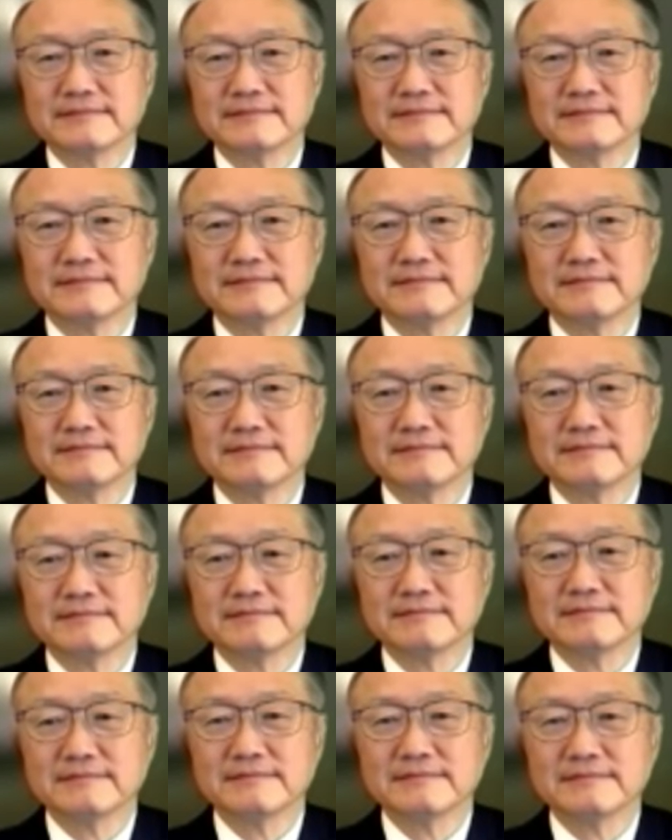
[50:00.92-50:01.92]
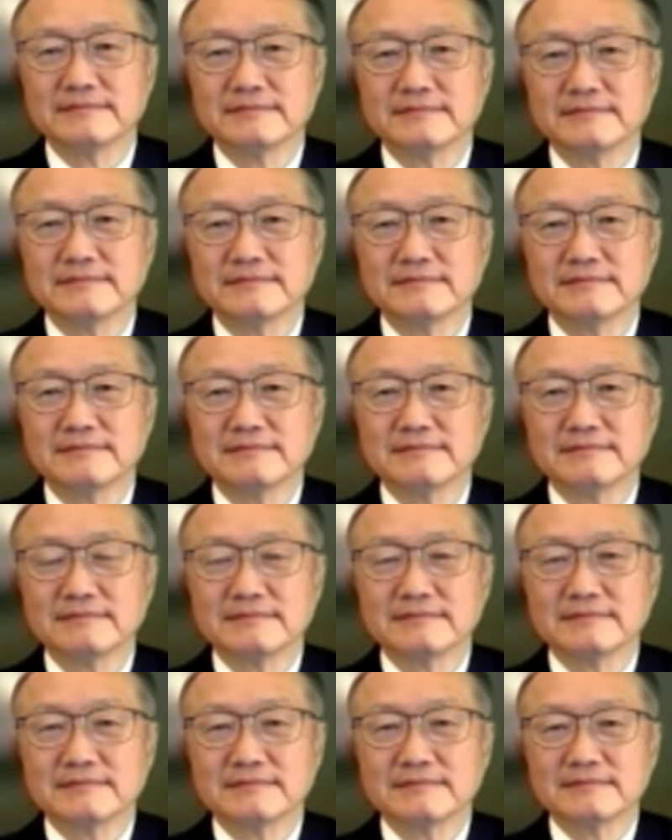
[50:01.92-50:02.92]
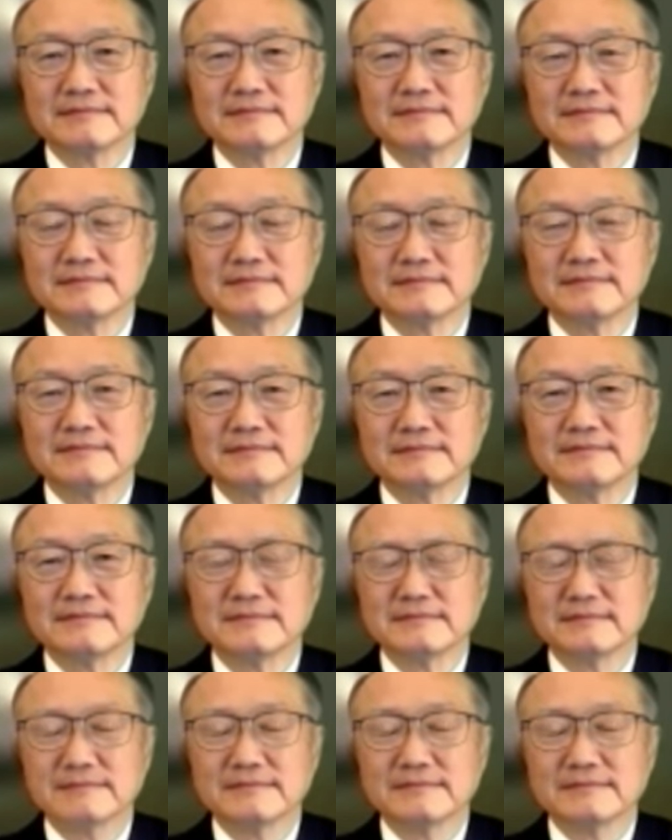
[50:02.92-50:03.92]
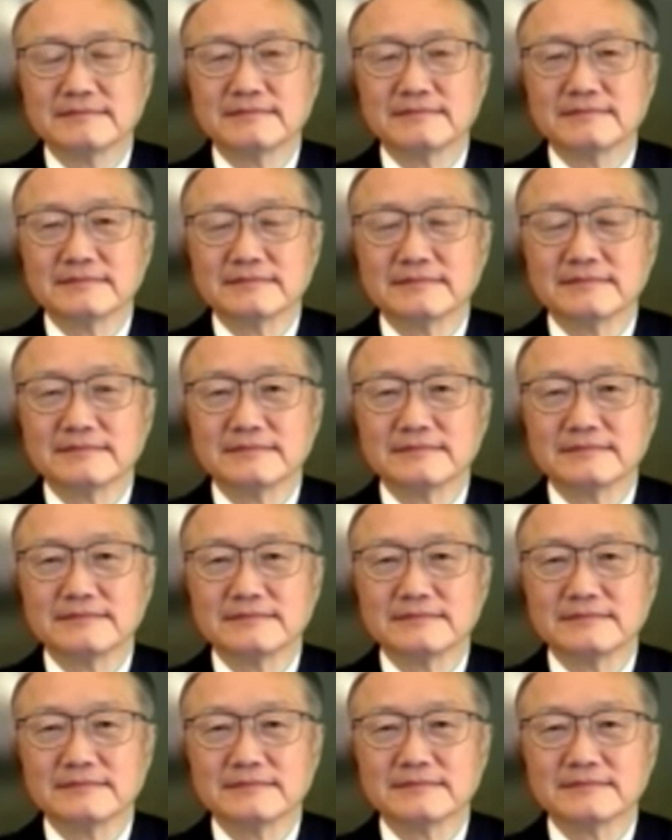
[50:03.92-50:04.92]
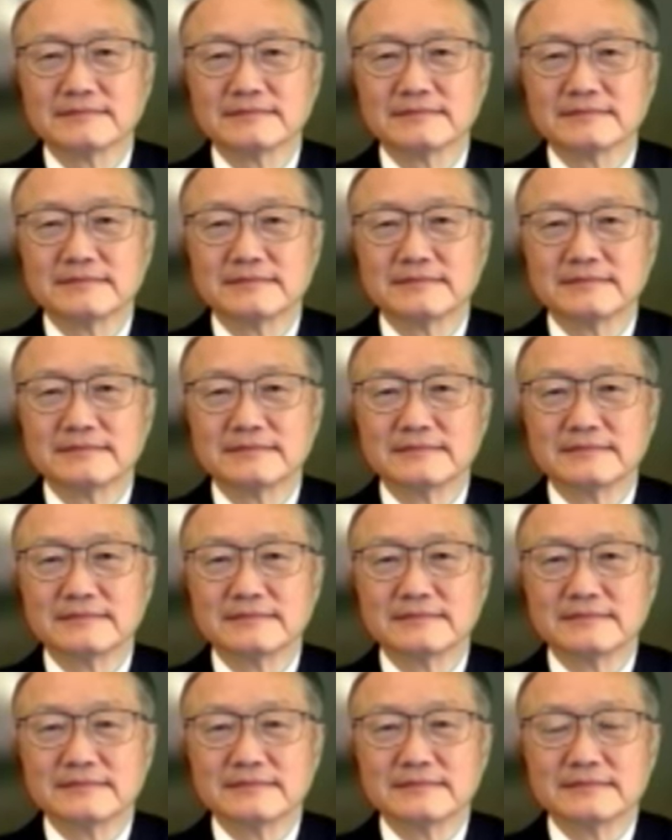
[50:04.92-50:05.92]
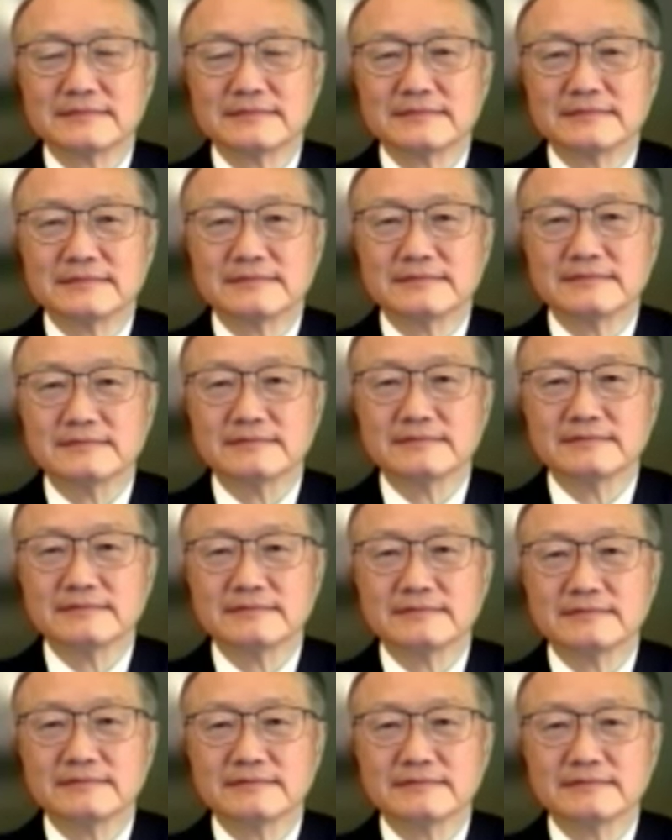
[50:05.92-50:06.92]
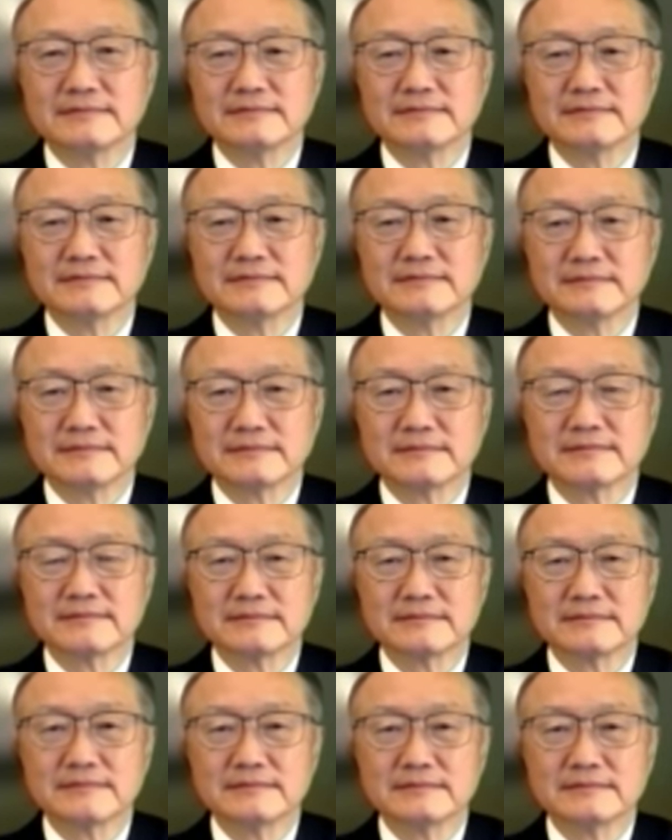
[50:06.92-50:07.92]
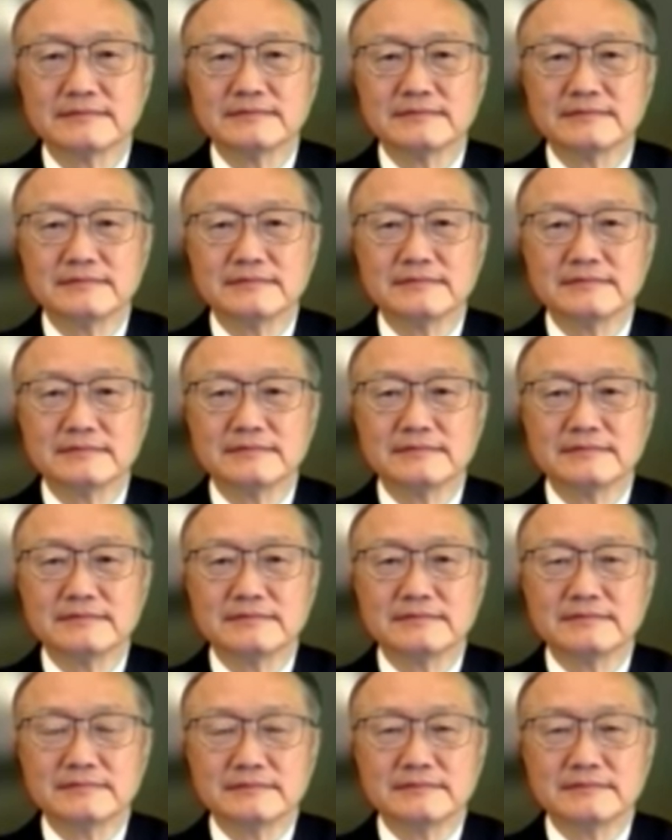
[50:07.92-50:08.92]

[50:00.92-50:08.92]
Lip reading: The person shown says nothing.